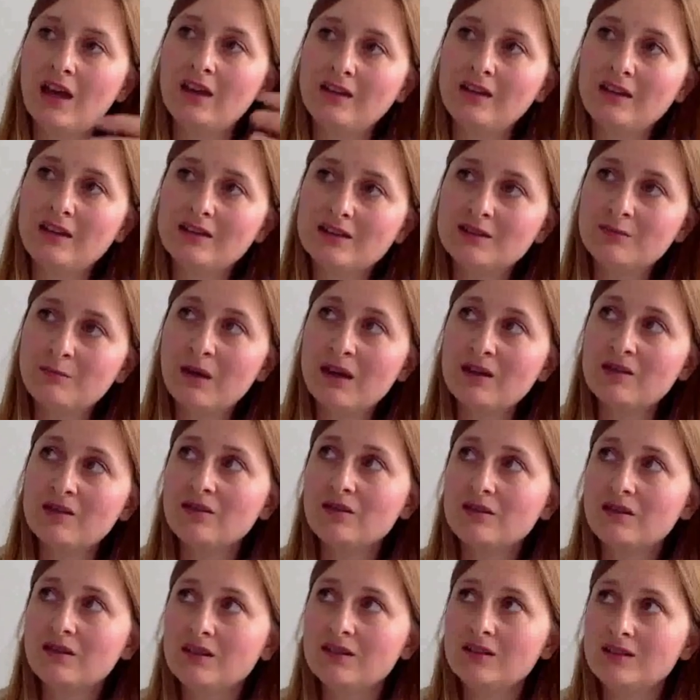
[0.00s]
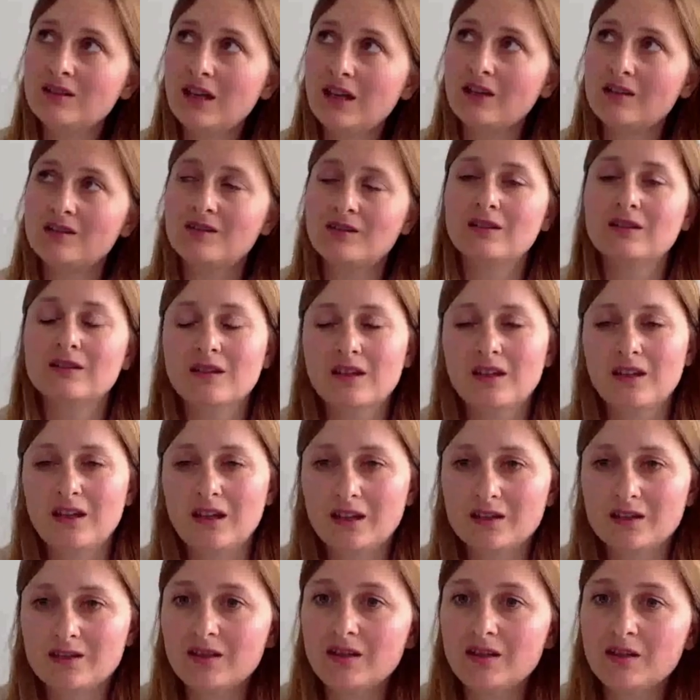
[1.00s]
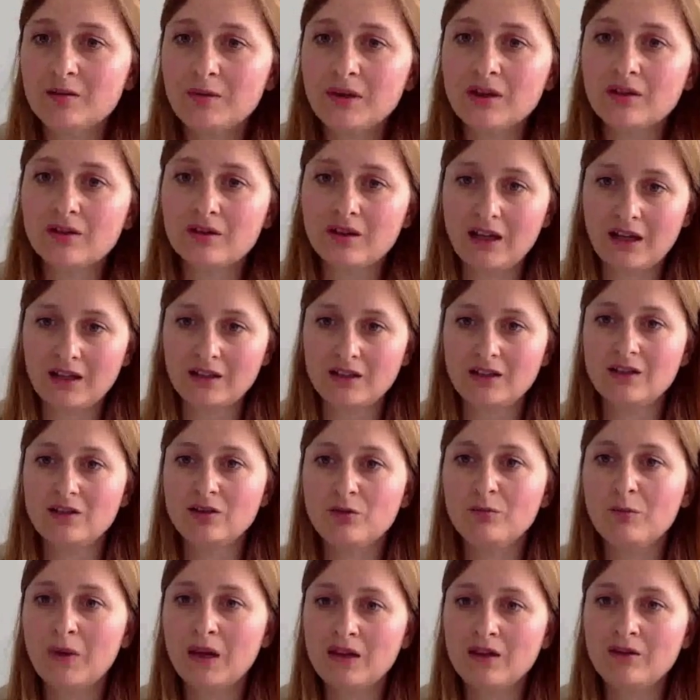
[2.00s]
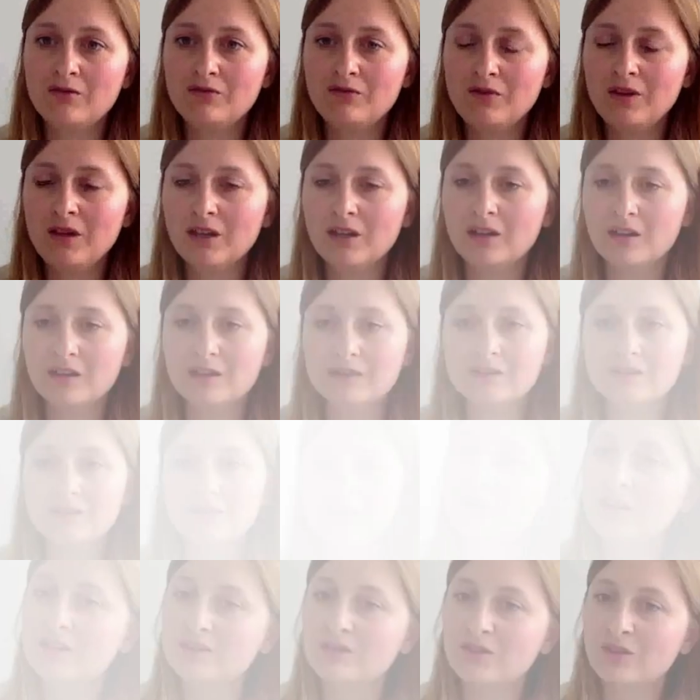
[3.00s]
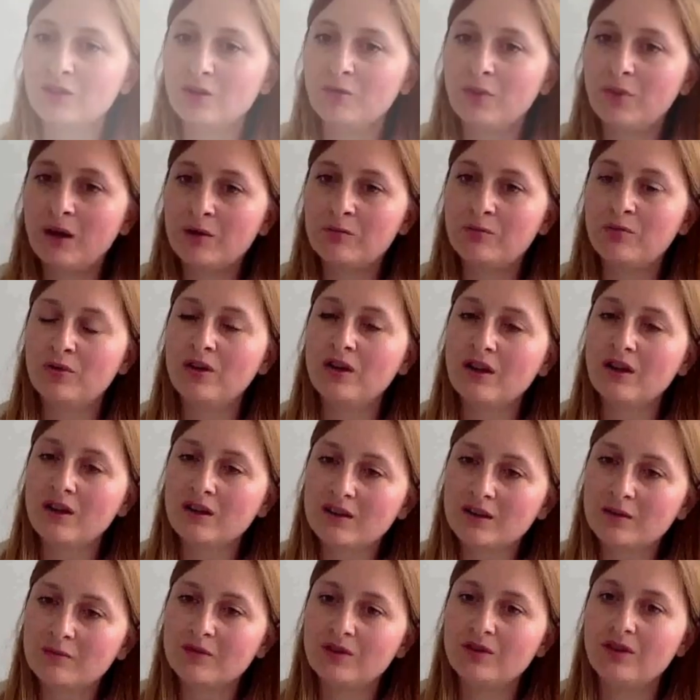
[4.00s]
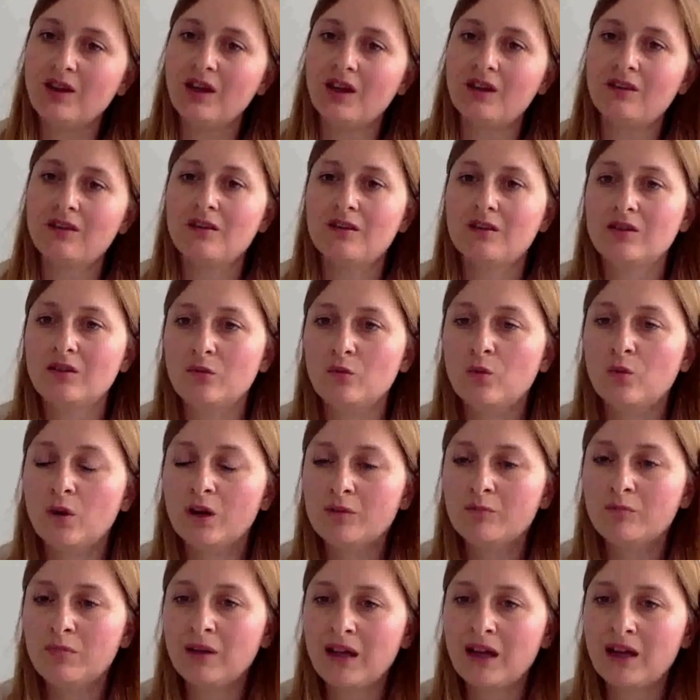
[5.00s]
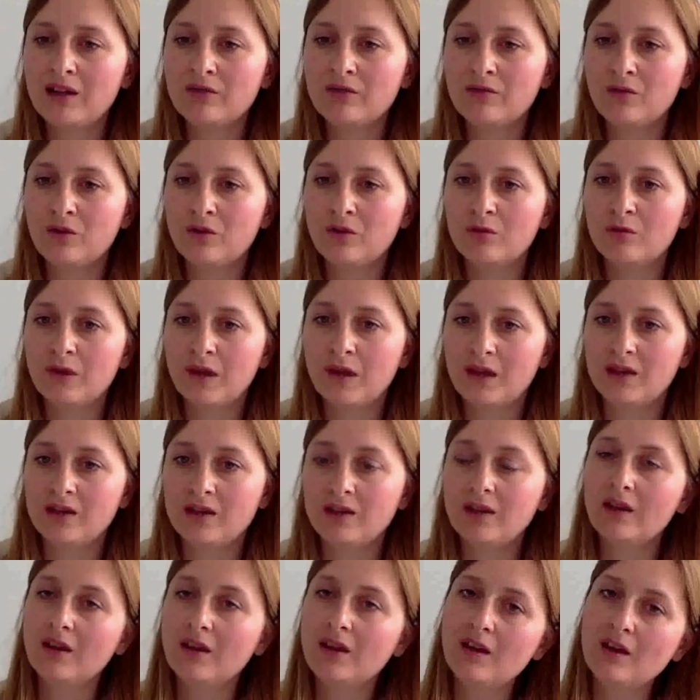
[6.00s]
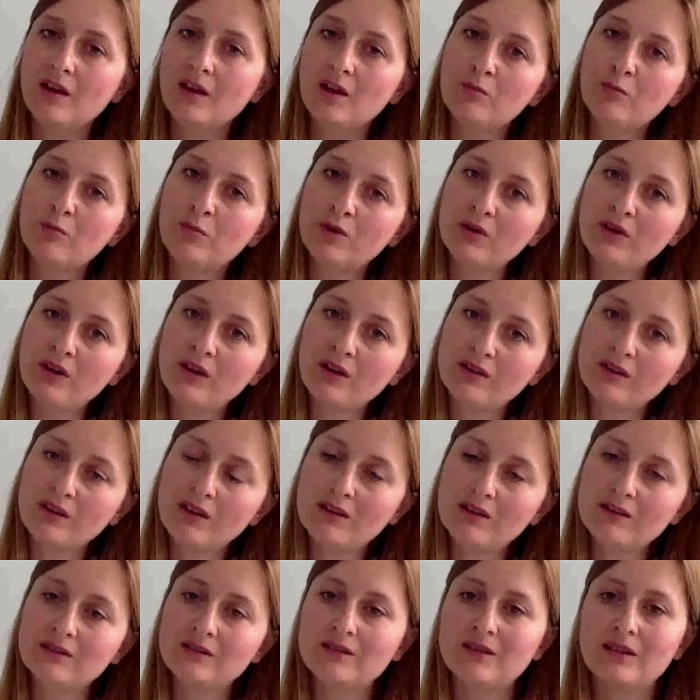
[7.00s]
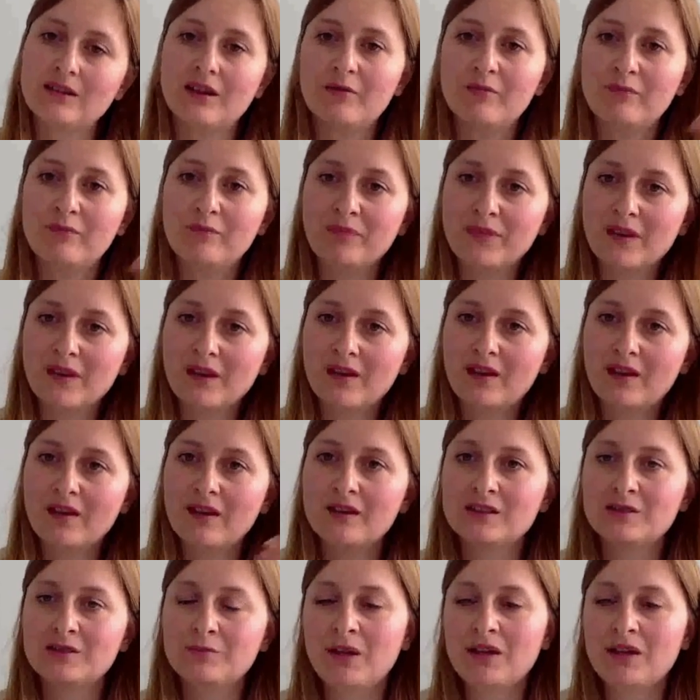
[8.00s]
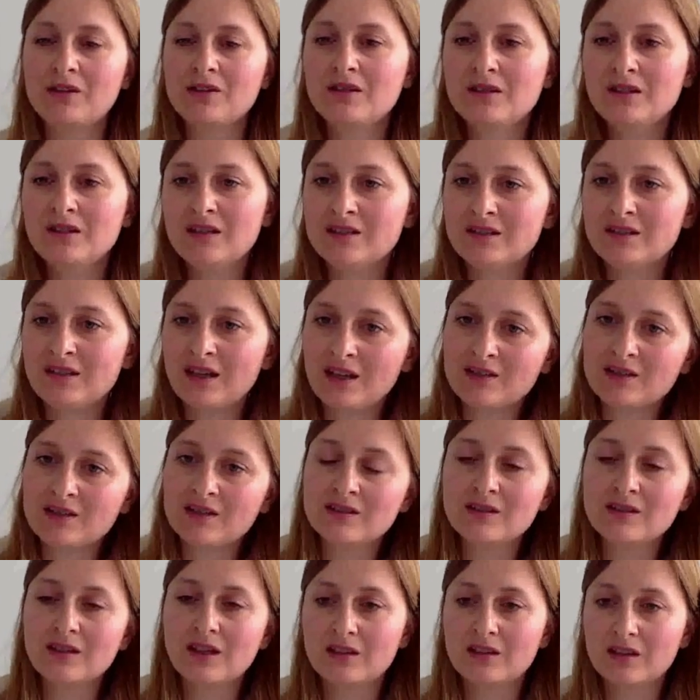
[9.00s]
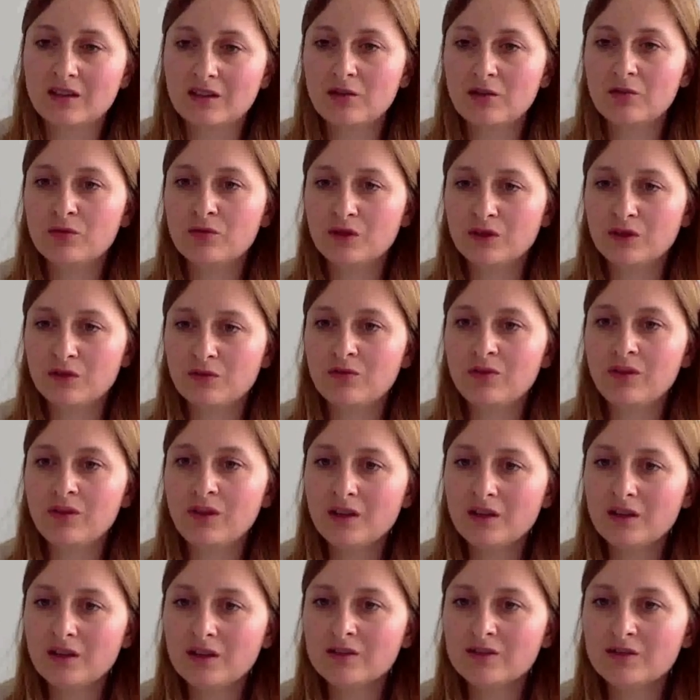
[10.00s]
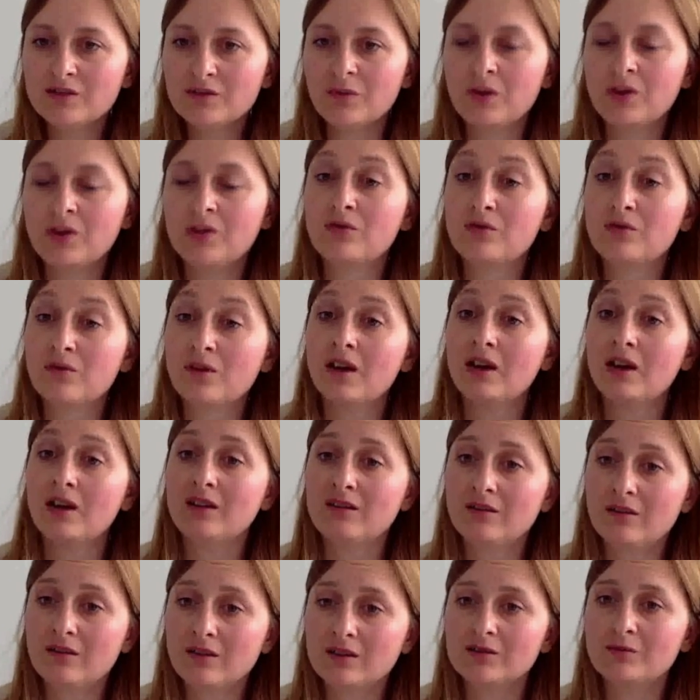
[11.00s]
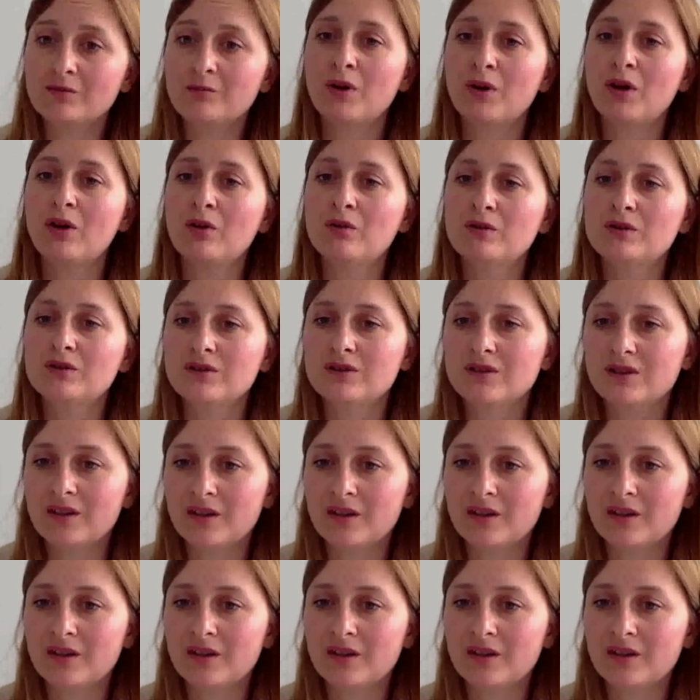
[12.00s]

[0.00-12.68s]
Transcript: and these specialty sections can actually be connected to many fields. So by bringing them together into one platform and putting these specialty sections in the different fields, we're trying to expose